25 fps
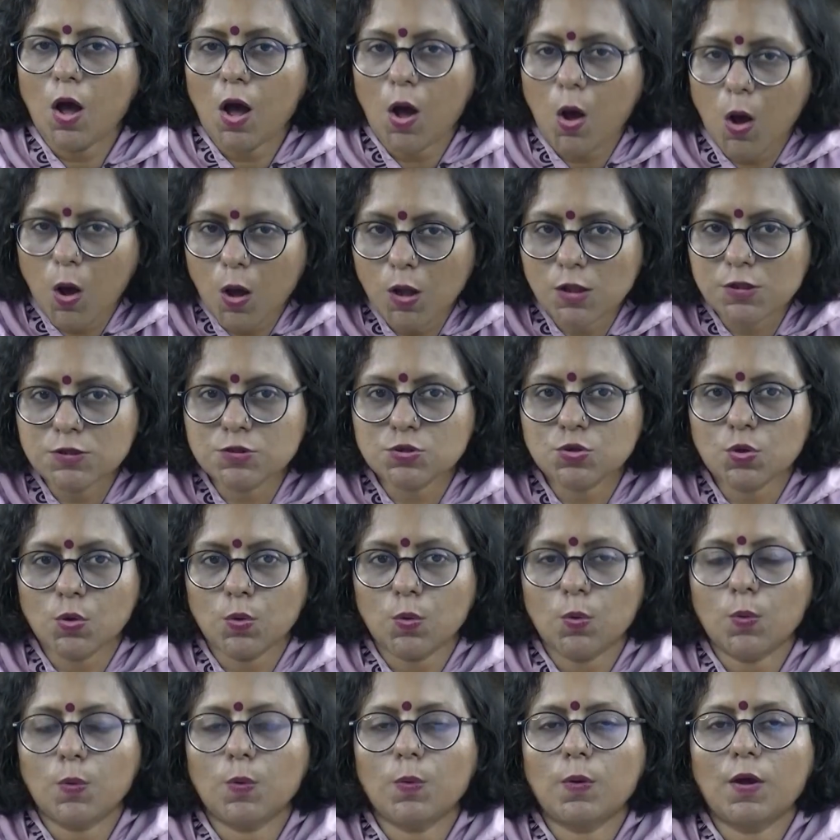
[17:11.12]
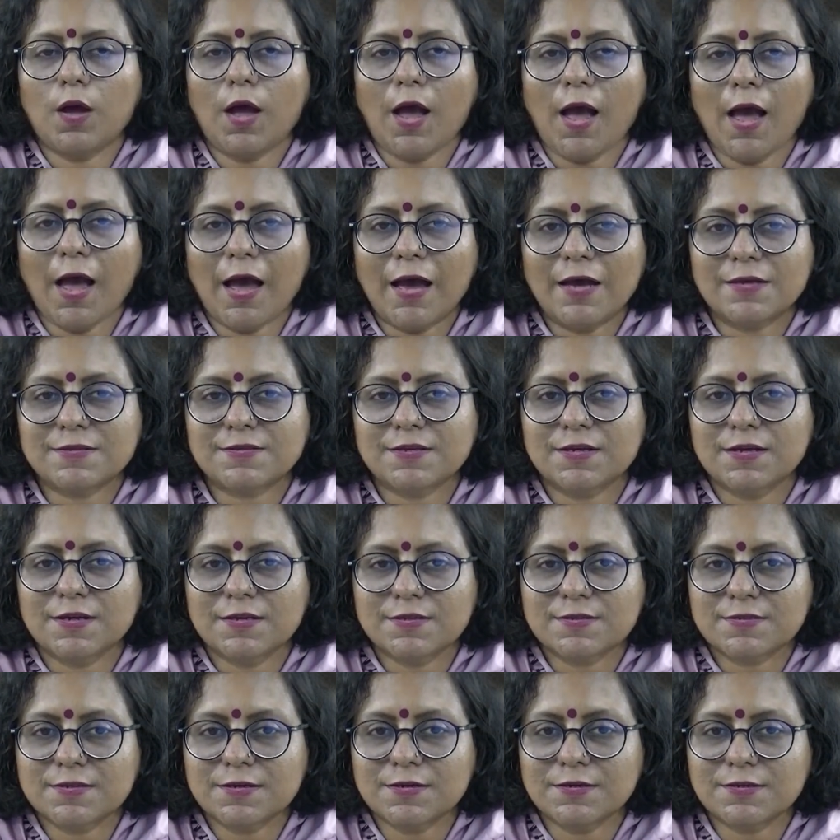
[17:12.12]
also has
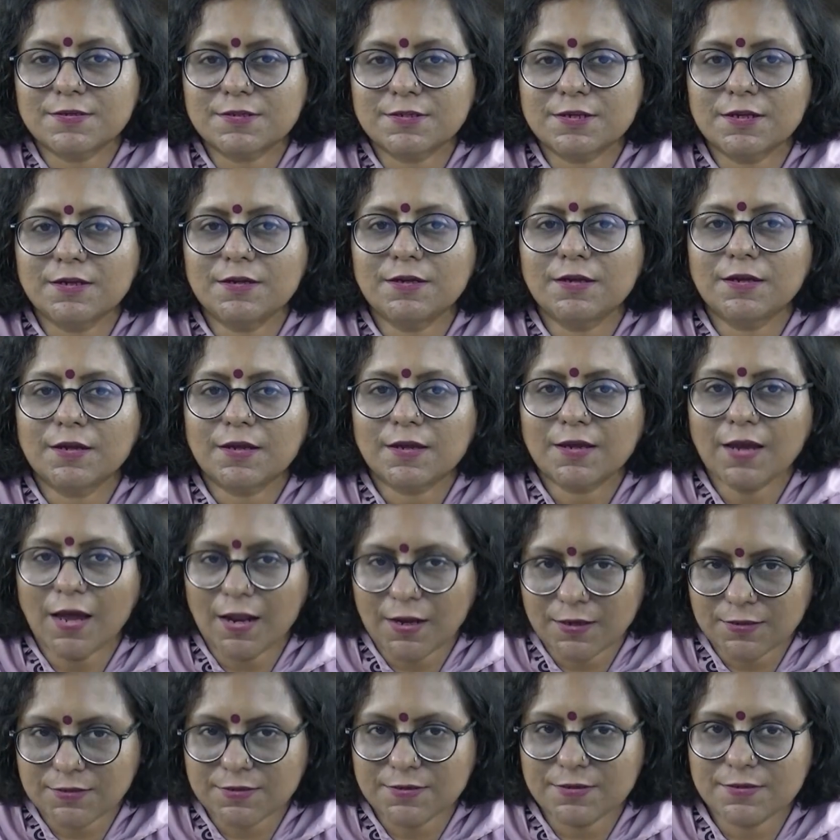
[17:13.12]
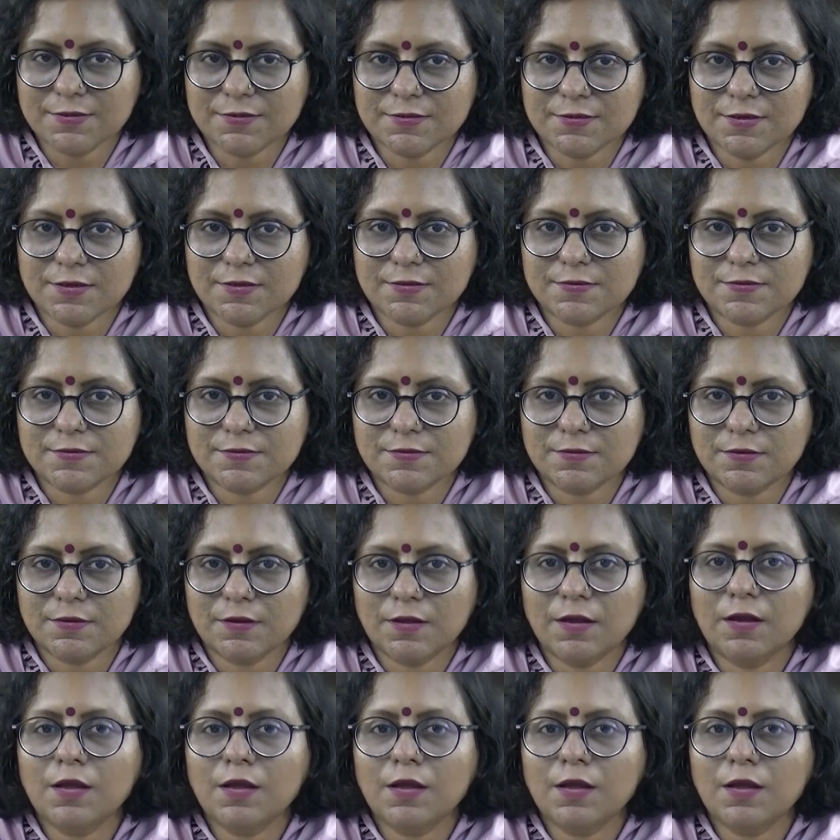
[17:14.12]
certain characteristics.